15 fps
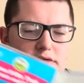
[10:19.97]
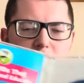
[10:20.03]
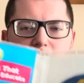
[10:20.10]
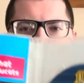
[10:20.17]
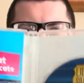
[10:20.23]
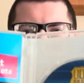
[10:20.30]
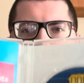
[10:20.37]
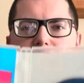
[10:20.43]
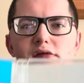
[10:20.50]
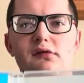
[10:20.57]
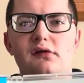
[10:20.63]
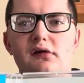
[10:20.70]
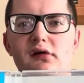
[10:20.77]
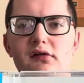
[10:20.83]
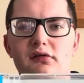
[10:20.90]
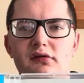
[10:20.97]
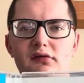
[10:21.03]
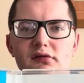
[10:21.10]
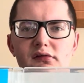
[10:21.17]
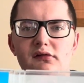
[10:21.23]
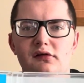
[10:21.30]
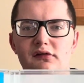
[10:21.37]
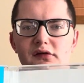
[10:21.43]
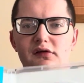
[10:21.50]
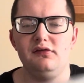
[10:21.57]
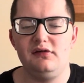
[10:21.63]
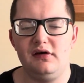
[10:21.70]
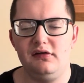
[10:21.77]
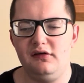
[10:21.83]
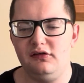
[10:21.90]
Here's the
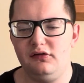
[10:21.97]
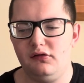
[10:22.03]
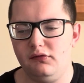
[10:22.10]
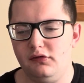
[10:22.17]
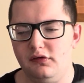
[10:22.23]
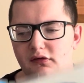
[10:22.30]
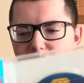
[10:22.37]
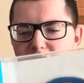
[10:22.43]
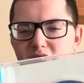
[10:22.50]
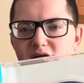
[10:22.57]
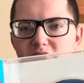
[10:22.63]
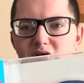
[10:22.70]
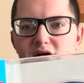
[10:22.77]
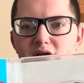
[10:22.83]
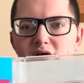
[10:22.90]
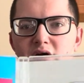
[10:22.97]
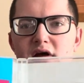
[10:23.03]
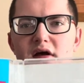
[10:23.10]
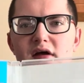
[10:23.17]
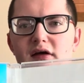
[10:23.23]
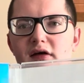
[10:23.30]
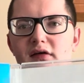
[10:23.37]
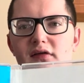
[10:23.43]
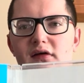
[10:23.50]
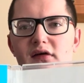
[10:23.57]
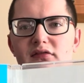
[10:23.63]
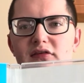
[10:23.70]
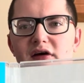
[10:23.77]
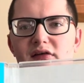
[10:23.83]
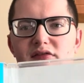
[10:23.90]
inside of this one for the disc, and the
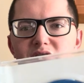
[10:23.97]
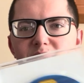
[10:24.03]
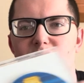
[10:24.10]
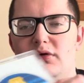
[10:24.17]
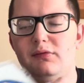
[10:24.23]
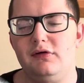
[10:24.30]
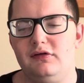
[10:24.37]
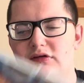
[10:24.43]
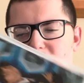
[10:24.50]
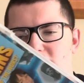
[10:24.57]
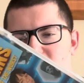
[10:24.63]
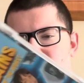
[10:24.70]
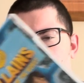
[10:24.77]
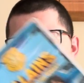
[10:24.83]
exact same PBS Kids